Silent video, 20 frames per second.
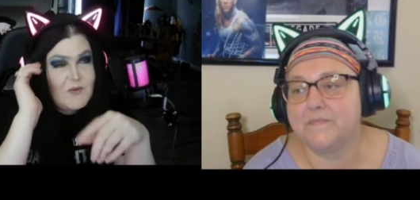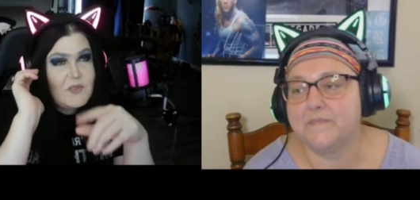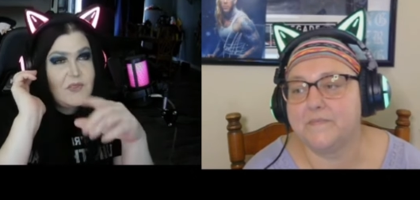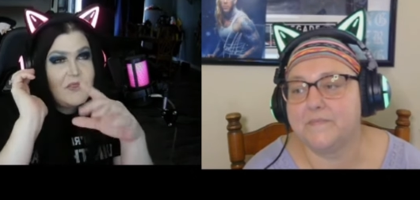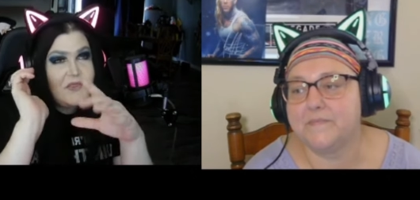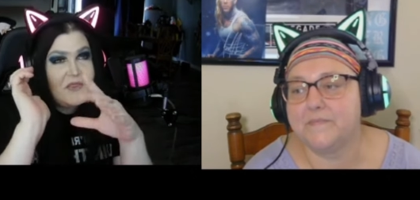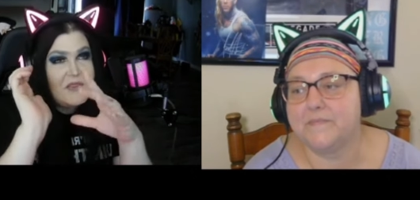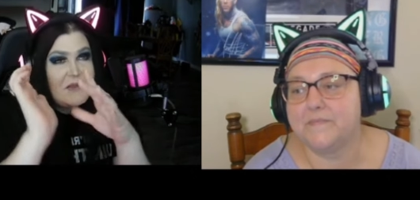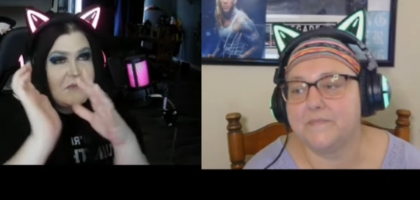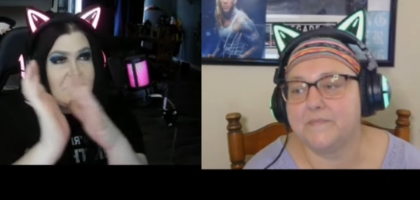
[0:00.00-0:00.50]

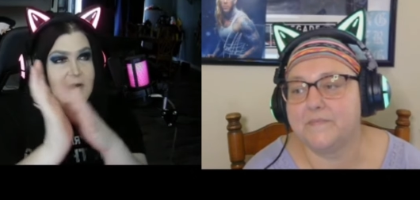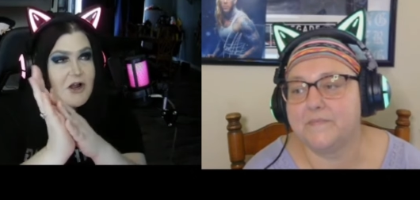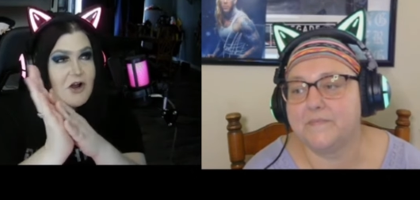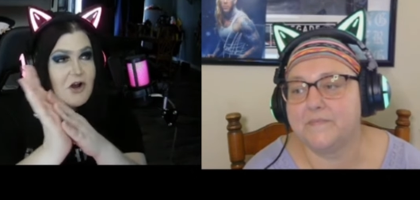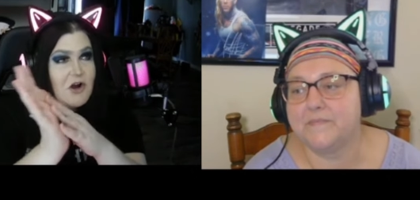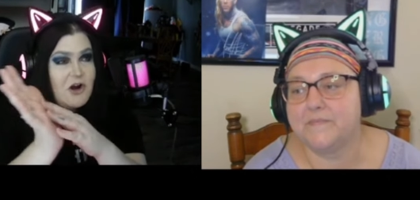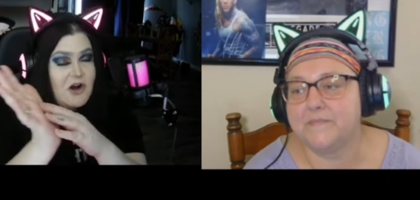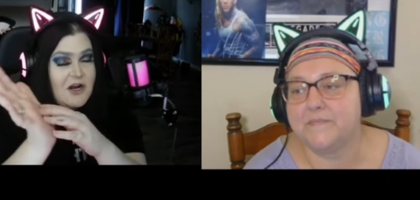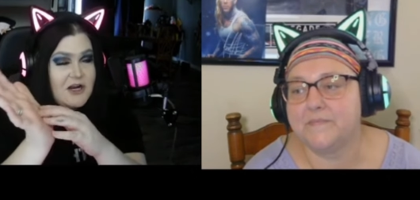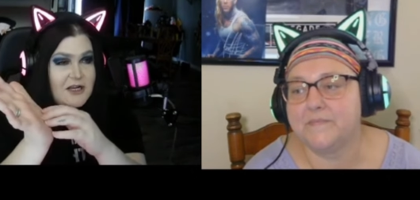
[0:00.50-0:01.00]
Speaker 1: my car
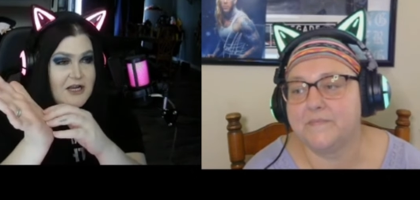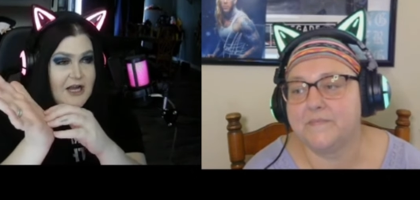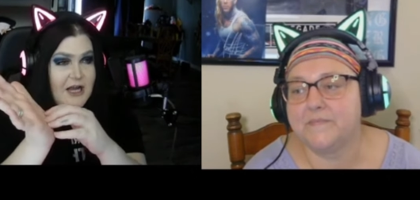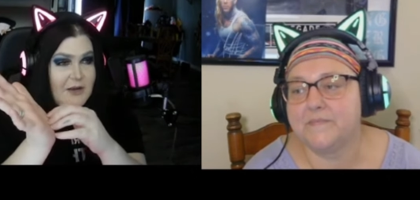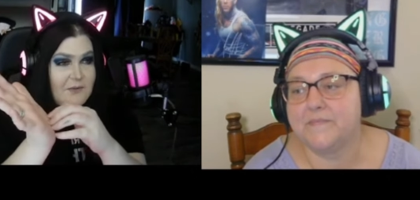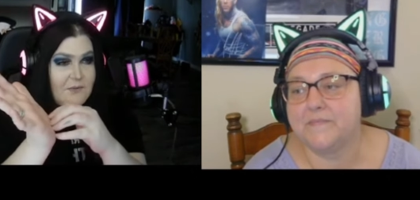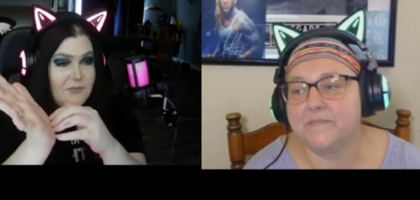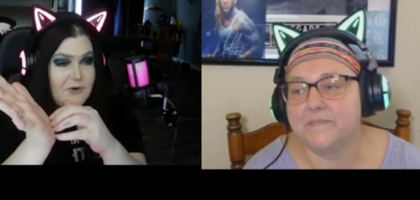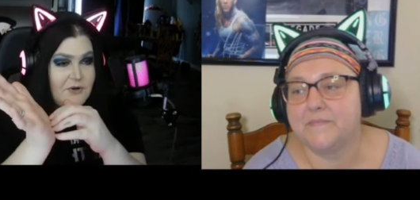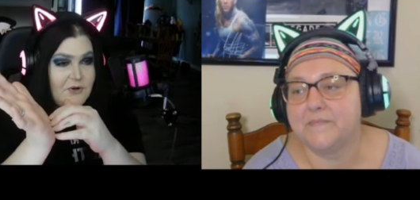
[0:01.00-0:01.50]
had gotten
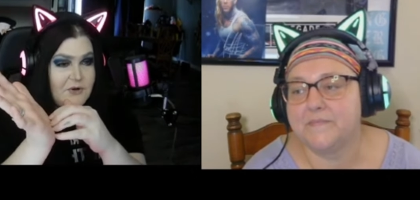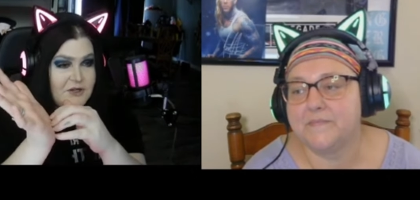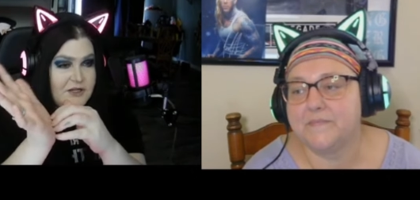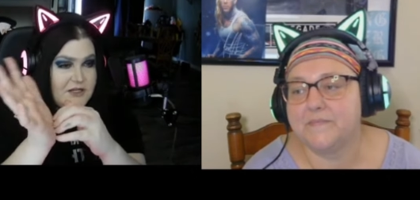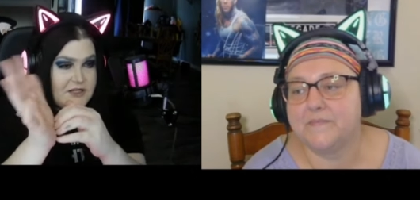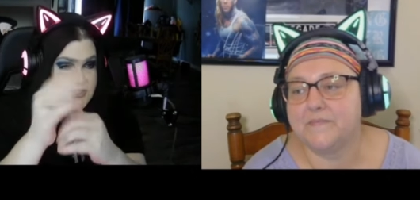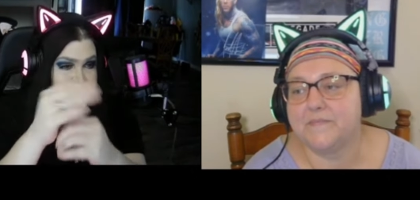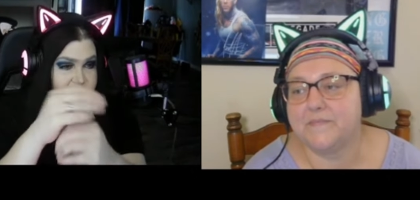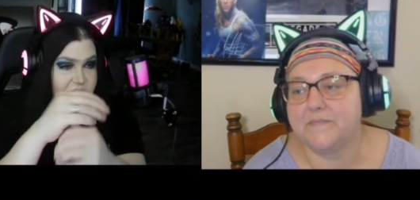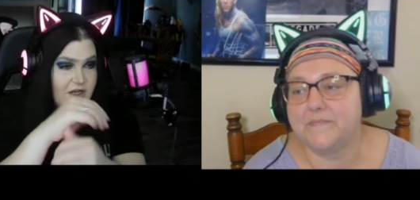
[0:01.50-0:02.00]
broken into,
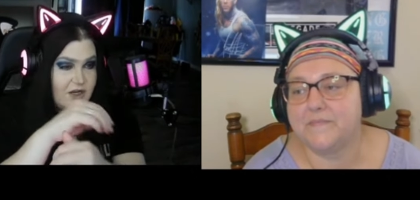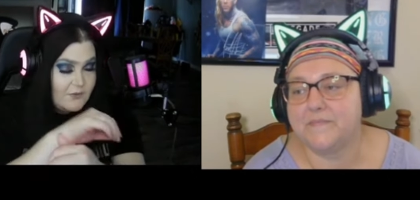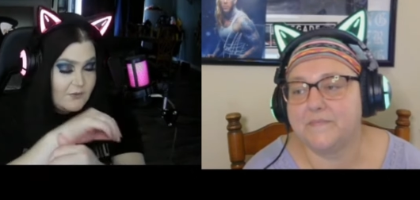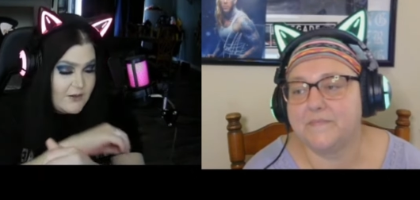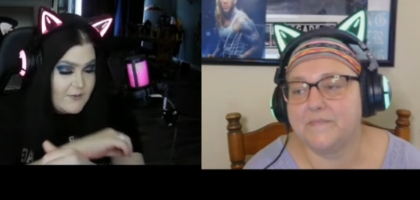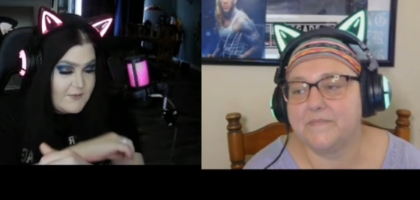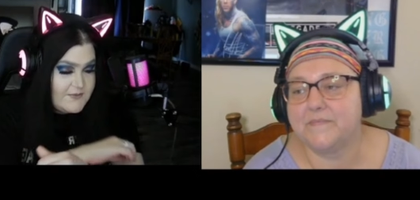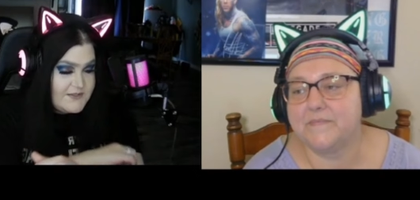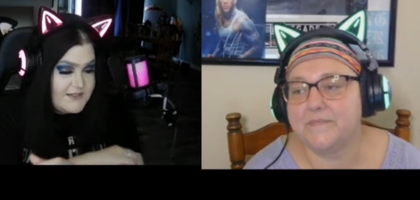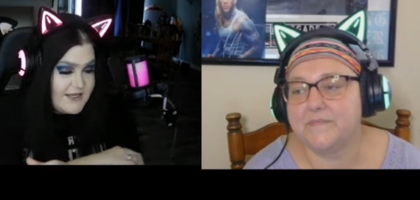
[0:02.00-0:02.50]
got
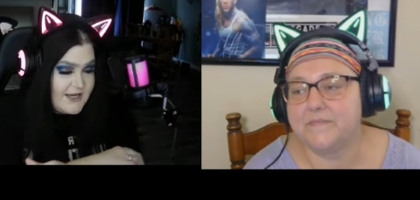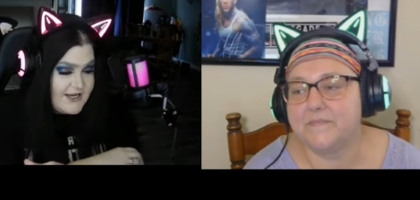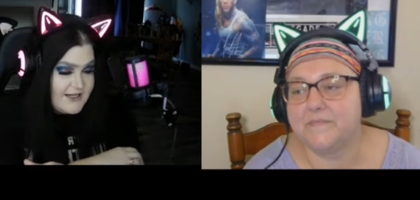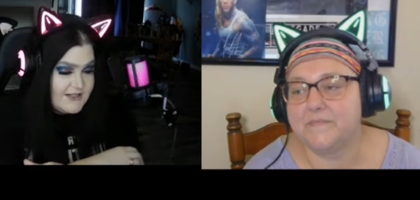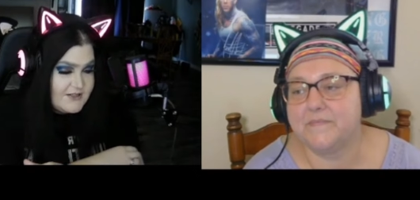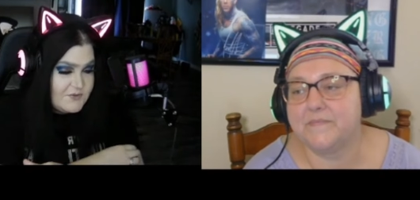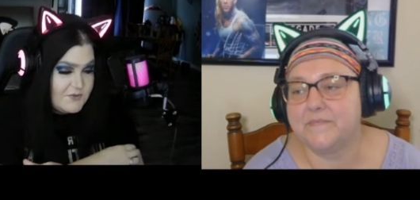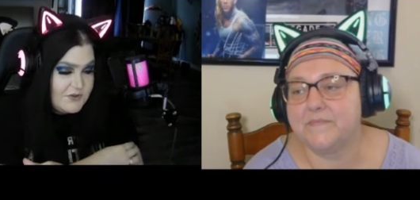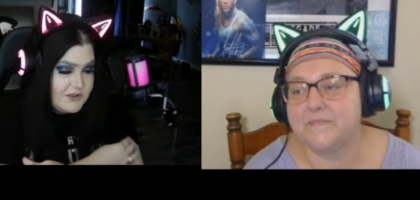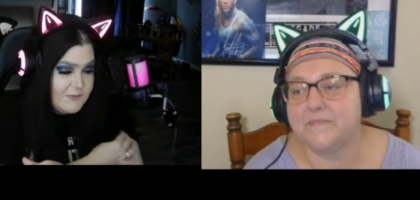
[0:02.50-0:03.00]
ransacked
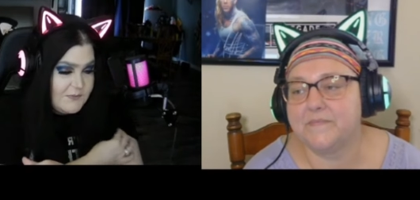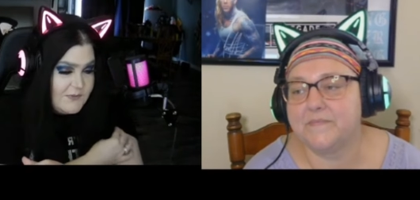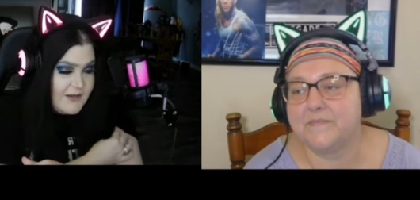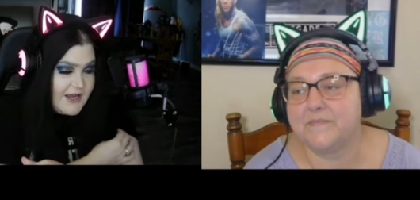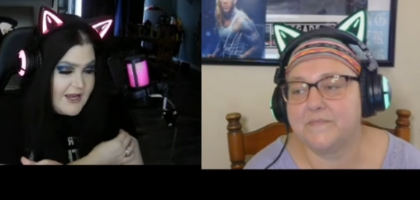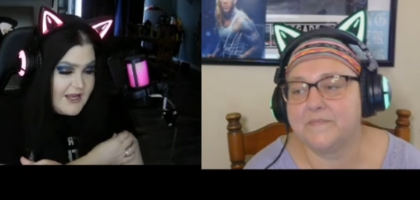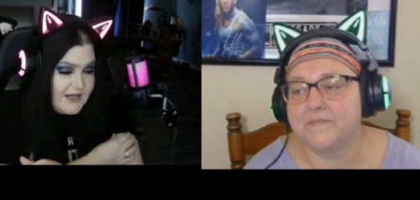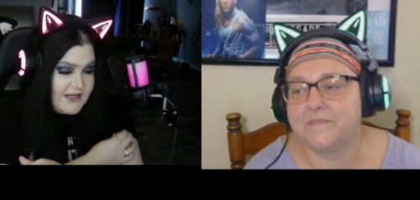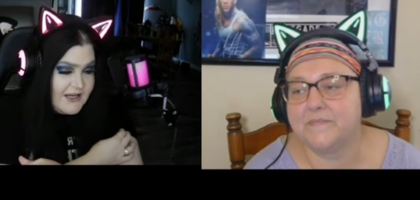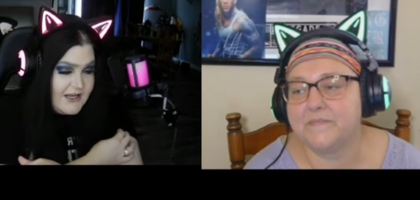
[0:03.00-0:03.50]
really bad,
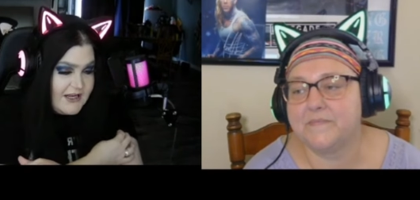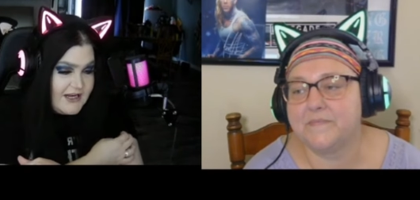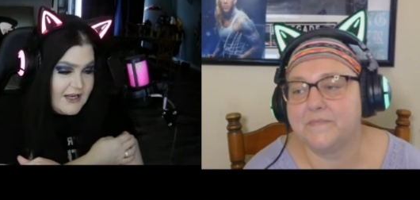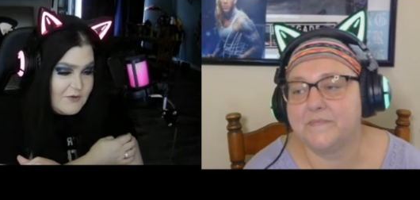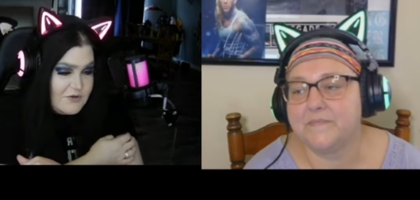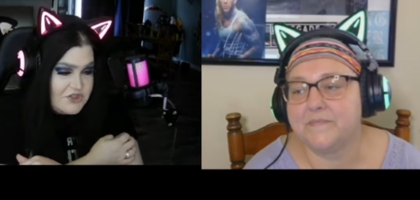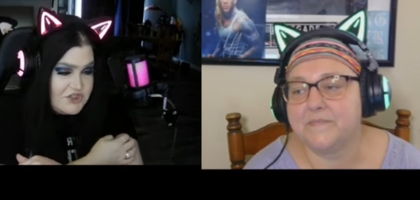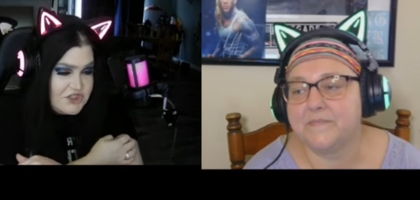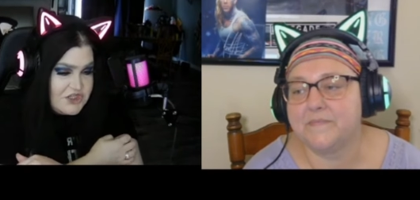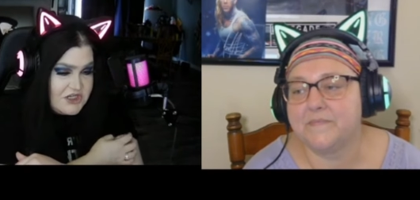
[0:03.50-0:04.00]
and I was
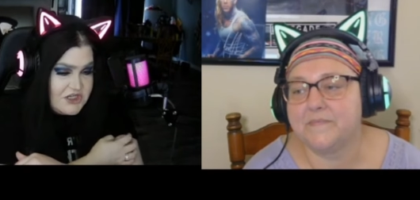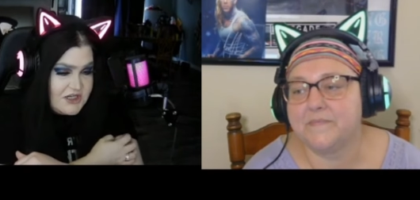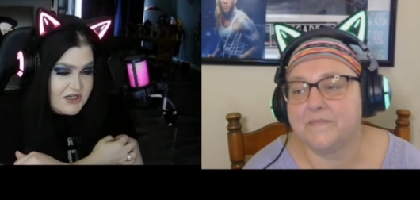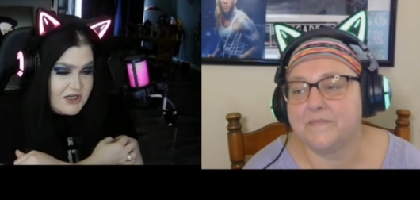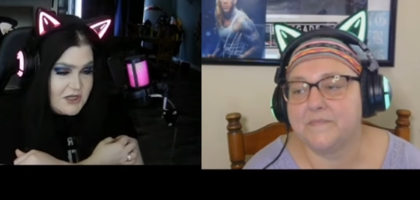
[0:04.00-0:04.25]
shaken up.